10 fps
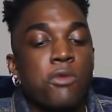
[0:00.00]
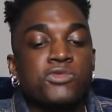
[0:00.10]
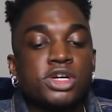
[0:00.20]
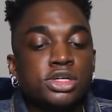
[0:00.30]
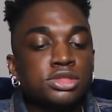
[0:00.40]

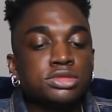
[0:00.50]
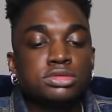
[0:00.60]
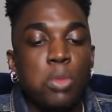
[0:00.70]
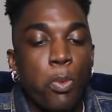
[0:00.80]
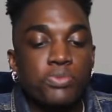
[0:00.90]

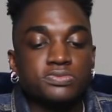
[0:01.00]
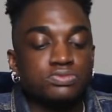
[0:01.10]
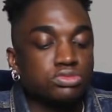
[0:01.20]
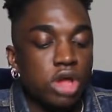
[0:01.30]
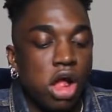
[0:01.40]
food
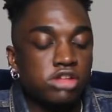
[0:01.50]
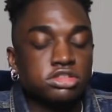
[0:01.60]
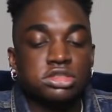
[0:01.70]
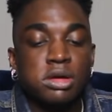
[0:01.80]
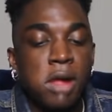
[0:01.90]

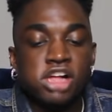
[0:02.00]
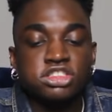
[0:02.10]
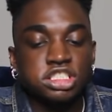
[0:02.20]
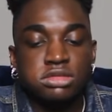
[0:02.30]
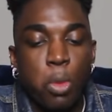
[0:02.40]
is just
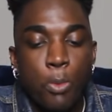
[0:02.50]
amazing.